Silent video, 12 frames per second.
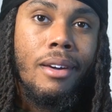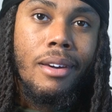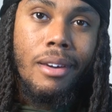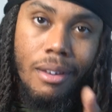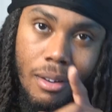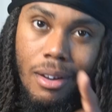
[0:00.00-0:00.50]

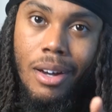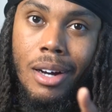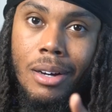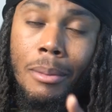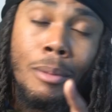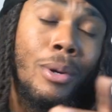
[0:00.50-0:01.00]
You
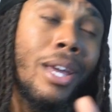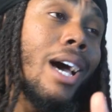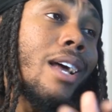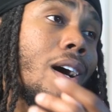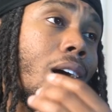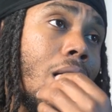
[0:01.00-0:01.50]
know, I mean, we
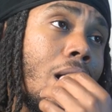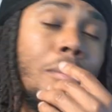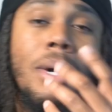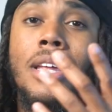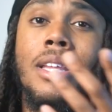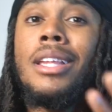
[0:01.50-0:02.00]
kind of are,
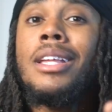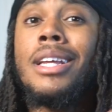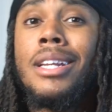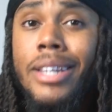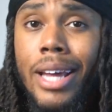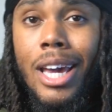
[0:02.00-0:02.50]
but at the end
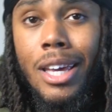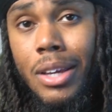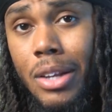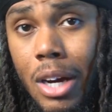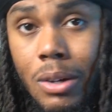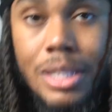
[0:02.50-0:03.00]
of the day,
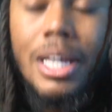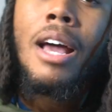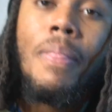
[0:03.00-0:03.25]
you know, this,